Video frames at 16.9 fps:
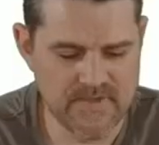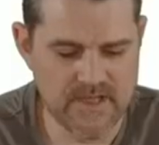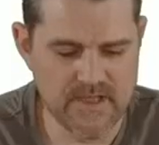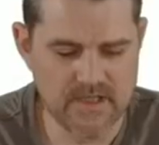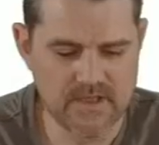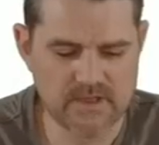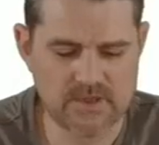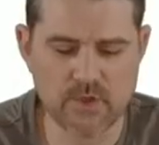
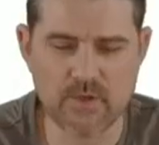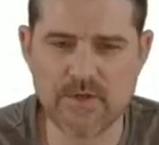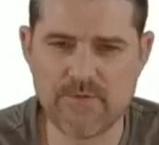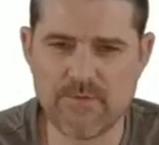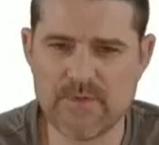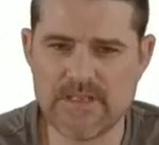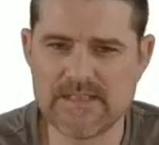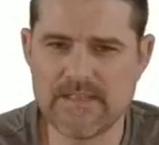So if
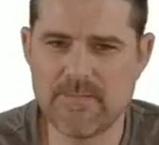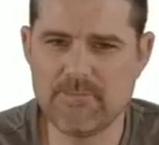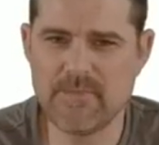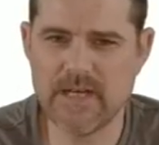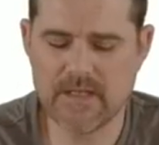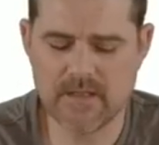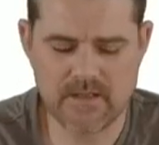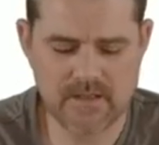we step
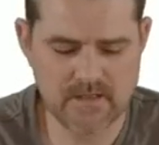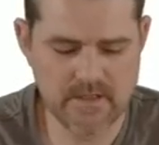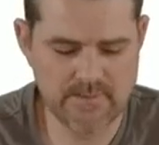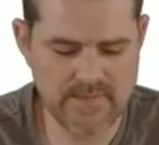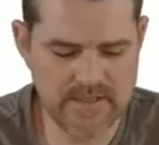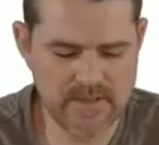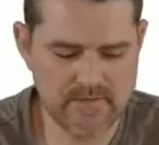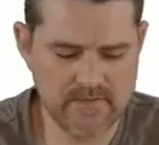back a little
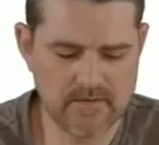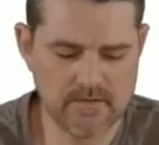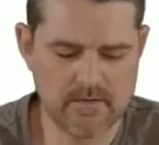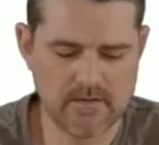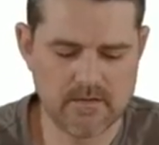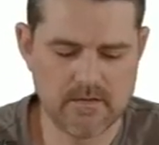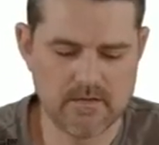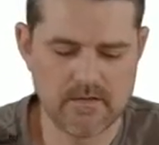bit,
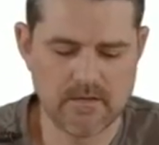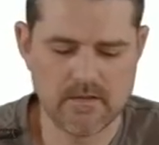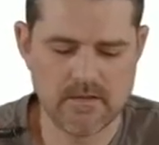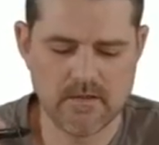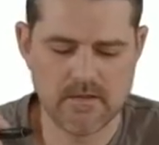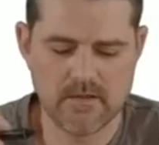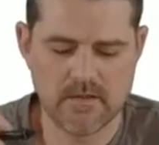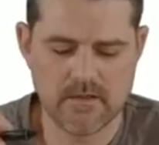
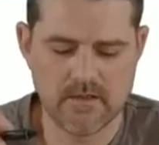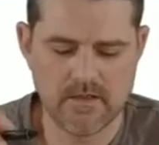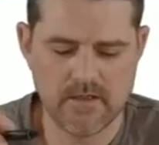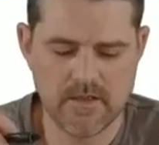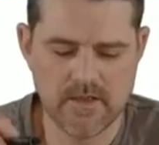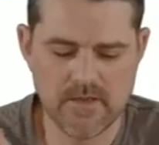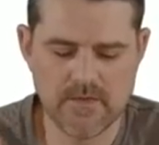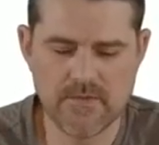
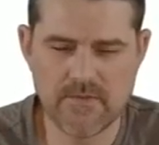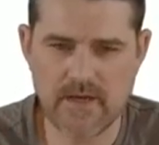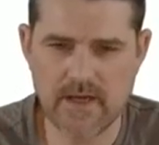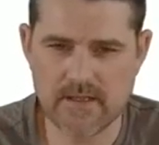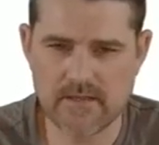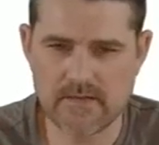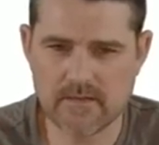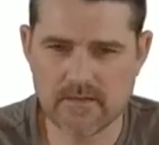in
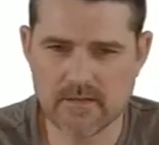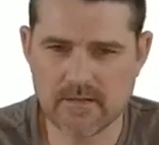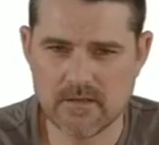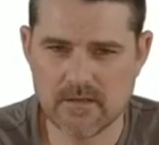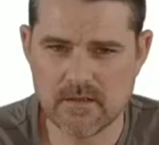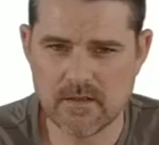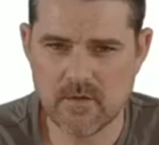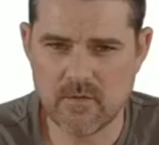fact,
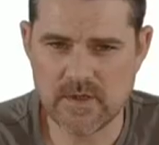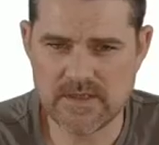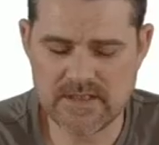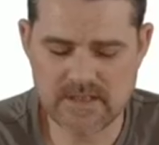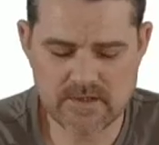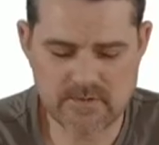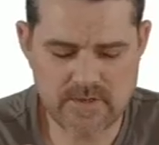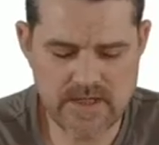what
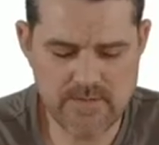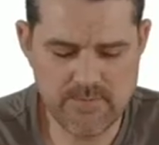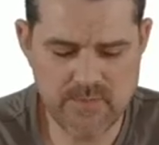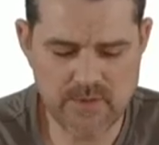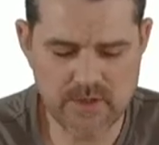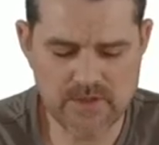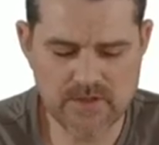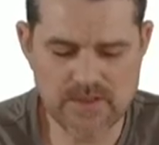is really
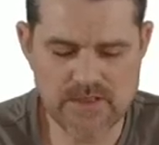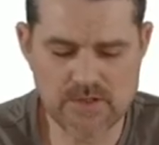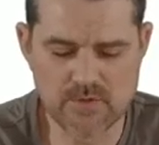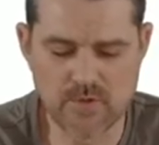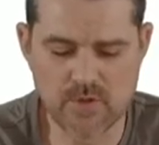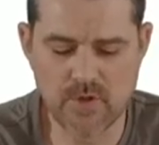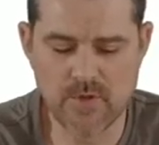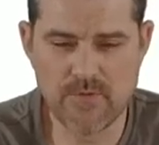important is to
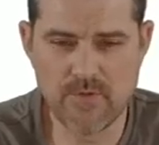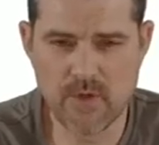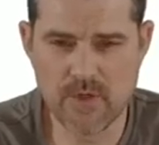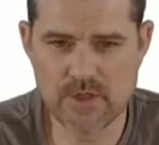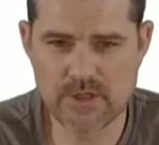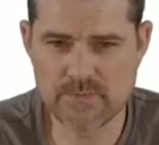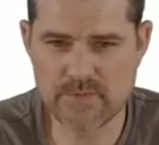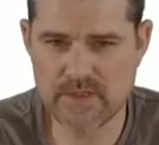
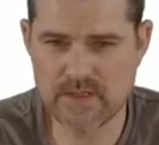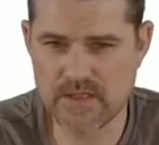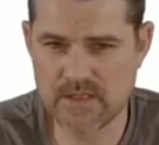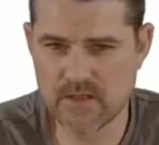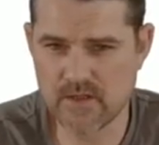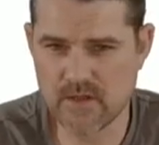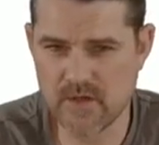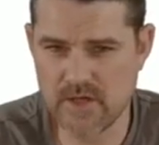avoid
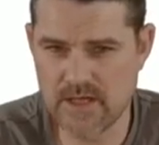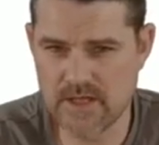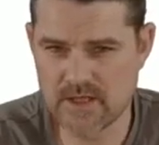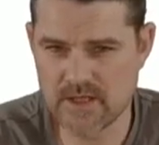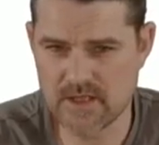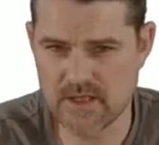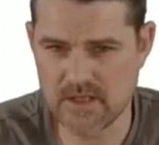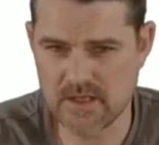spreading
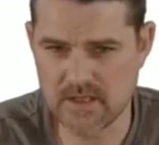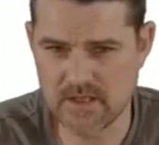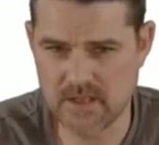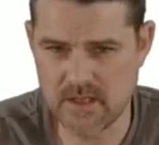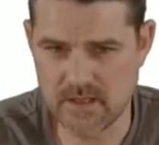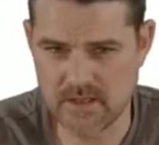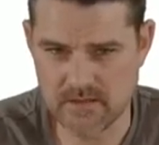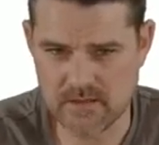knowledge in
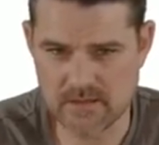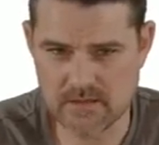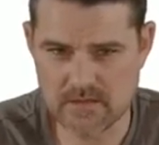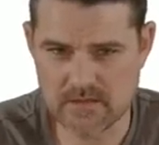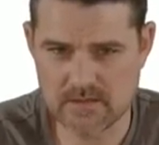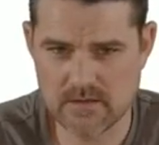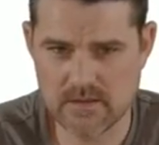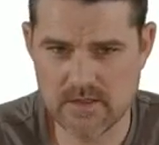clients.
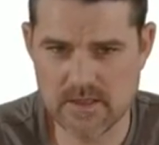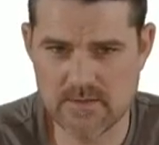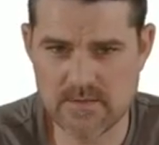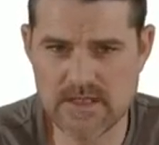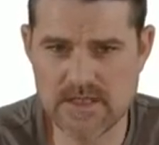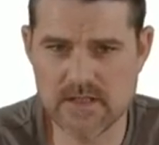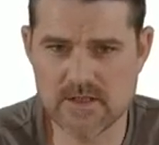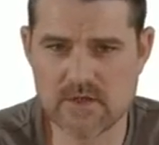It
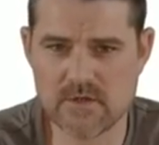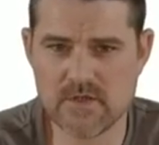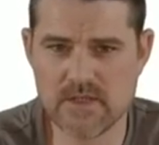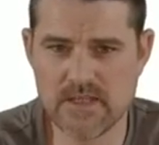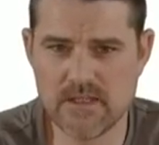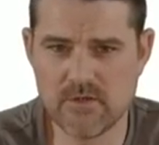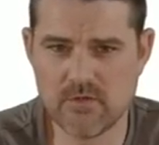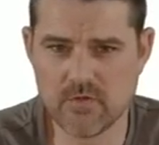means that you
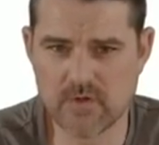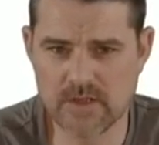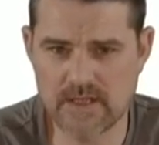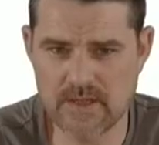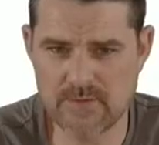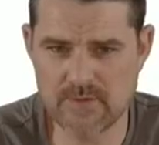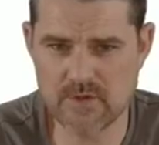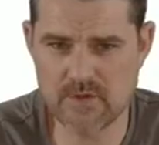need to
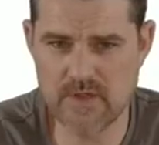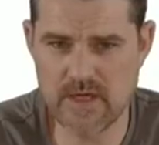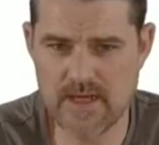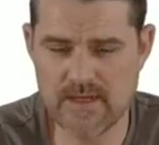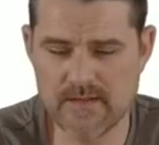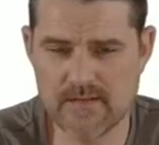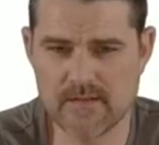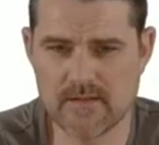
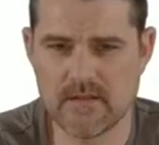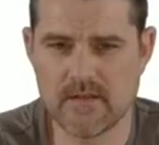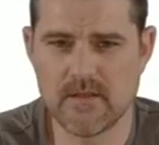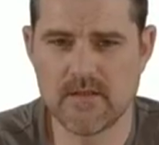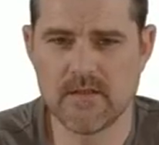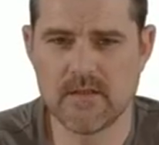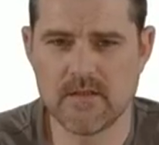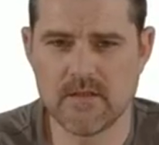encapsulate
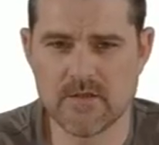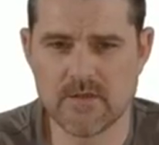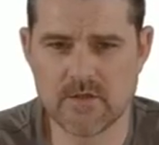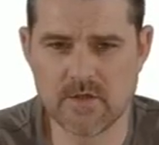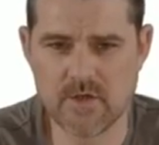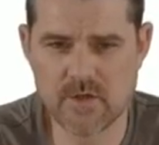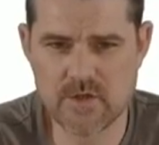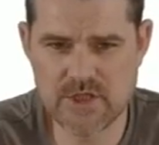the
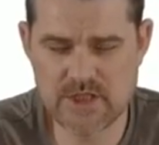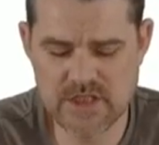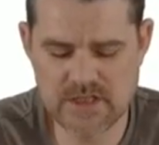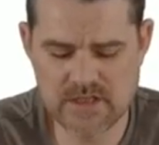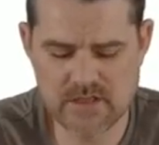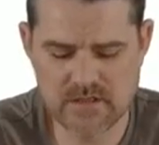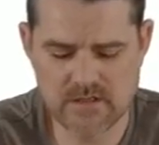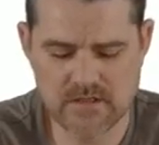logic
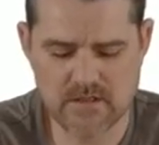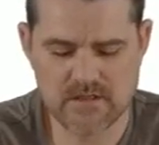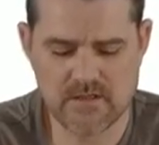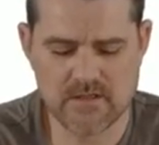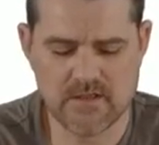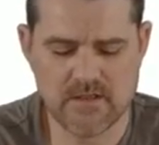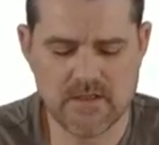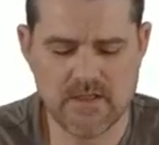
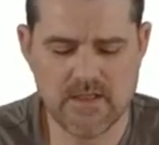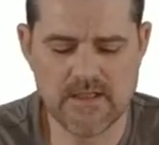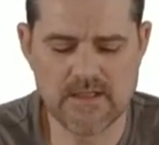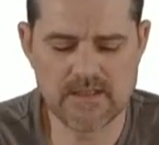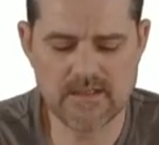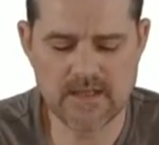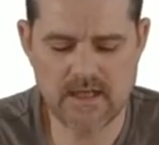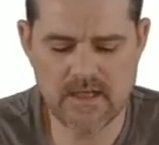
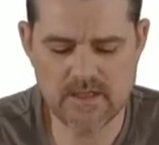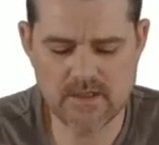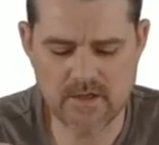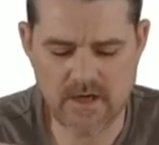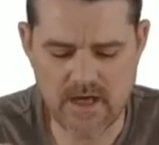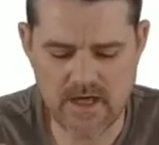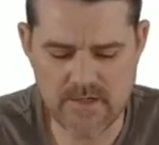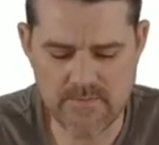inside the
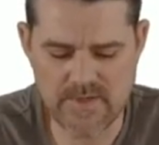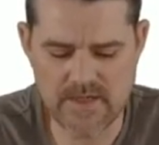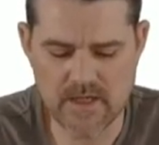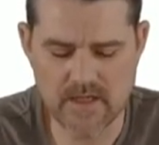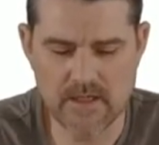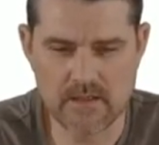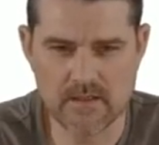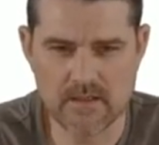
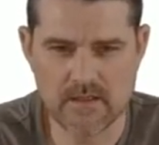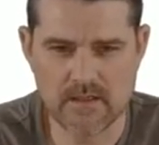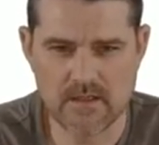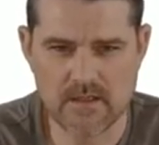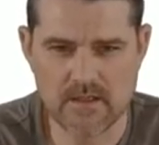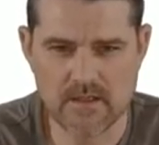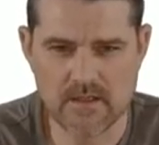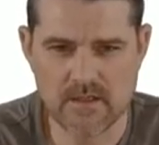API.
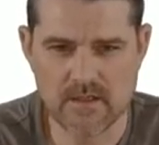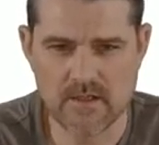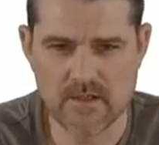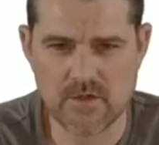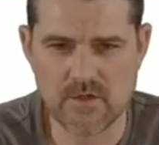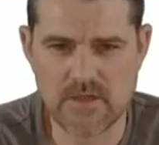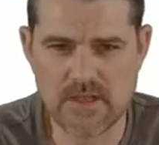You need